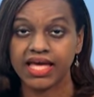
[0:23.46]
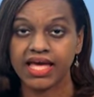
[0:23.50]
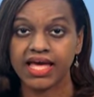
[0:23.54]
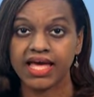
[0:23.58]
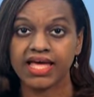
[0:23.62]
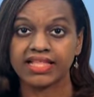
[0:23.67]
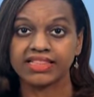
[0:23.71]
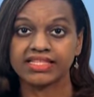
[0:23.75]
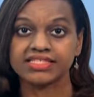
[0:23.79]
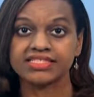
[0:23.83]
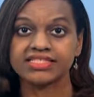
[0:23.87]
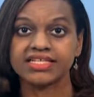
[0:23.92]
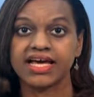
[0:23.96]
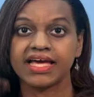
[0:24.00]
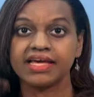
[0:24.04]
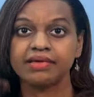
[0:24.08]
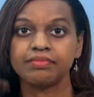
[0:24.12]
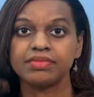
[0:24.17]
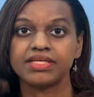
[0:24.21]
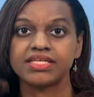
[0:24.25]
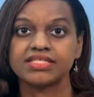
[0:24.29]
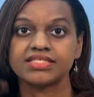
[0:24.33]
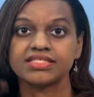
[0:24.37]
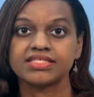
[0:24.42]
At the
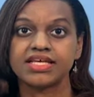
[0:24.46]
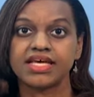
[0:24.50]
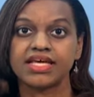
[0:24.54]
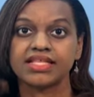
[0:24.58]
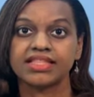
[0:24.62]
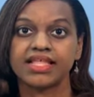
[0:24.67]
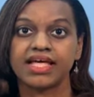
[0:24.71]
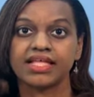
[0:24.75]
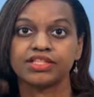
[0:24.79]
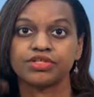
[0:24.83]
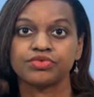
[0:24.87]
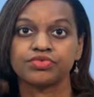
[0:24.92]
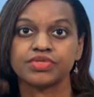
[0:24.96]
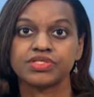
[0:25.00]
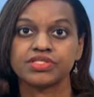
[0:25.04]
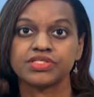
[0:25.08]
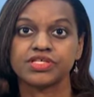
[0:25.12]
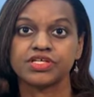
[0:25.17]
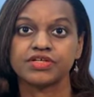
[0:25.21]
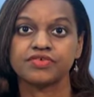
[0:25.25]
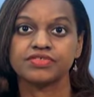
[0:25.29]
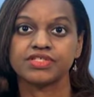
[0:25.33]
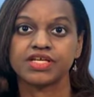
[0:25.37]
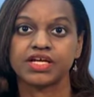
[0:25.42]
time, he said that the
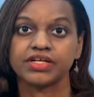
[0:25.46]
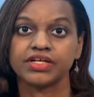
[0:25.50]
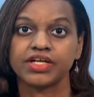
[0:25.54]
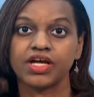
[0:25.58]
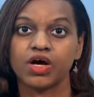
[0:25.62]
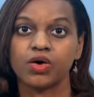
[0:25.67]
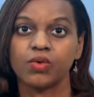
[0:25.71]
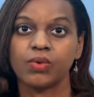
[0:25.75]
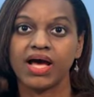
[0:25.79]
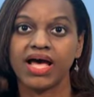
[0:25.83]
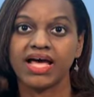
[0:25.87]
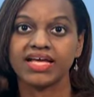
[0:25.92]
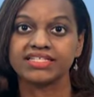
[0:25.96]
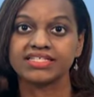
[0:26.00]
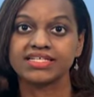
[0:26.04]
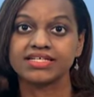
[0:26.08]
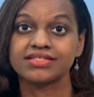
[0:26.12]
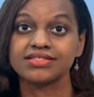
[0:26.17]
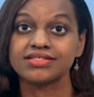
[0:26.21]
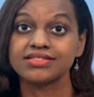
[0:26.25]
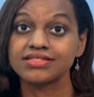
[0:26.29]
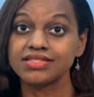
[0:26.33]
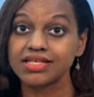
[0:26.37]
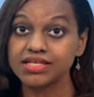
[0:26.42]
reserves are now at
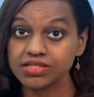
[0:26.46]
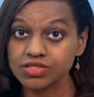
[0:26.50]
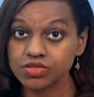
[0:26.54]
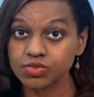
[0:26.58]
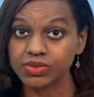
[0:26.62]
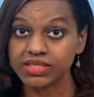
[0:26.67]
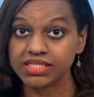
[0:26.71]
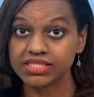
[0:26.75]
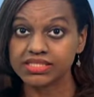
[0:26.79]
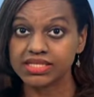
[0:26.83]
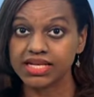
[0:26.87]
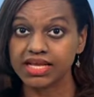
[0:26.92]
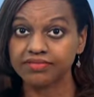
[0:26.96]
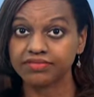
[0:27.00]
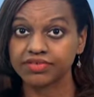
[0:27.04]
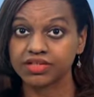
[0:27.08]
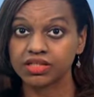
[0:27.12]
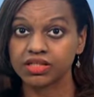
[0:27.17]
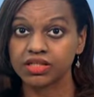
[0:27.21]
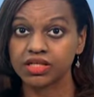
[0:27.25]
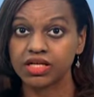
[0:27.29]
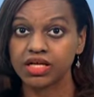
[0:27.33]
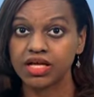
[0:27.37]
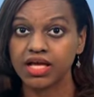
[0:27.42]
a 6 week
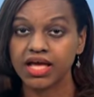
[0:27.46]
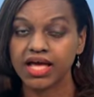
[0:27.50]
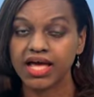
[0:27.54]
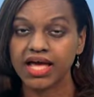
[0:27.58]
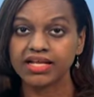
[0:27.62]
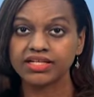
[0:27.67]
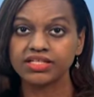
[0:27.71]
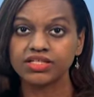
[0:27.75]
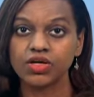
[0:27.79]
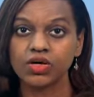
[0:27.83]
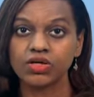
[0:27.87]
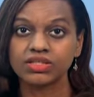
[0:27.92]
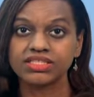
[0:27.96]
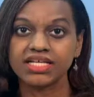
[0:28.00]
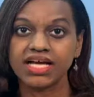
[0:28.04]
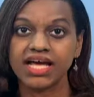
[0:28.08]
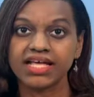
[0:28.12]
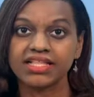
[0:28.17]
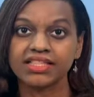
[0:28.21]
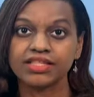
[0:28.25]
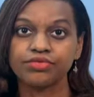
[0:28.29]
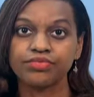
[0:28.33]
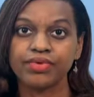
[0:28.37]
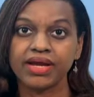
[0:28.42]
level and not
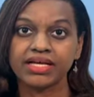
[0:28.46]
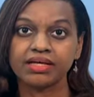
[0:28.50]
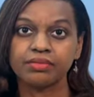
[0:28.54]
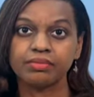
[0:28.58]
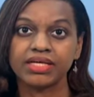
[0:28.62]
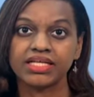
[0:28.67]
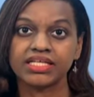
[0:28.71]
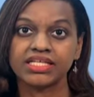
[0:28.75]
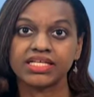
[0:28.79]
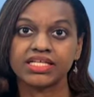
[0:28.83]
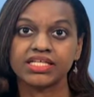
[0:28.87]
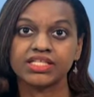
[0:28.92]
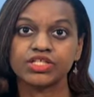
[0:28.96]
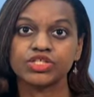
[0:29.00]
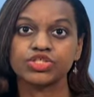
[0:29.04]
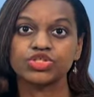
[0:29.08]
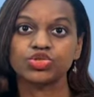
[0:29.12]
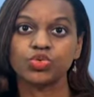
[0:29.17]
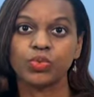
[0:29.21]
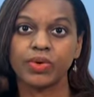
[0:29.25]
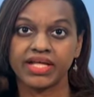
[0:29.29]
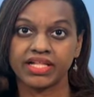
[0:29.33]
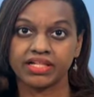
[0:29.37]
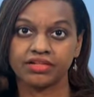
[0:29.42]
at the recommended
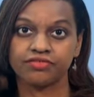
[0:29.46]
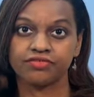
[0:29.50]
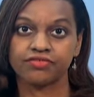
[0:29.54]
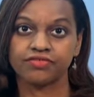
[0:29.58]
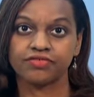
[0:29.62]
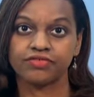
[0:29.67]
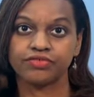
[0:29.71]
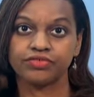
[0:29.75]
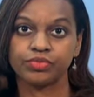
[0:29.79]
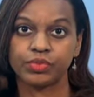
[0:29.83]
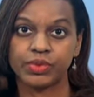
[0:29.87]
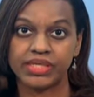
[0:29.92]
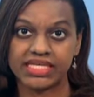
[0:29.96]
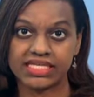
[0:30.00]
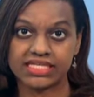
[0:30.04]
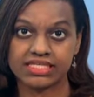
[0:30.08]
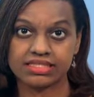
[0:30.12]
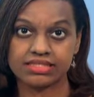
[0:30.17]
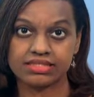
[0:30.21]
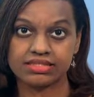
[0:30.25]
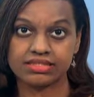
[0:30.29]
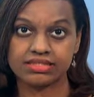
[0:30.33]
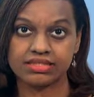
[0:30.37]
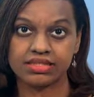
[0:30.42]
12
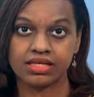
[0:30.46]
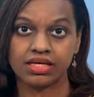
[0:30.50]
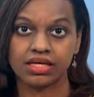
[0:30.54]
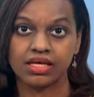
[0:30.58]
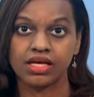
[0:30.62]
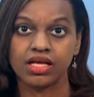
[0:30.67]
weeks.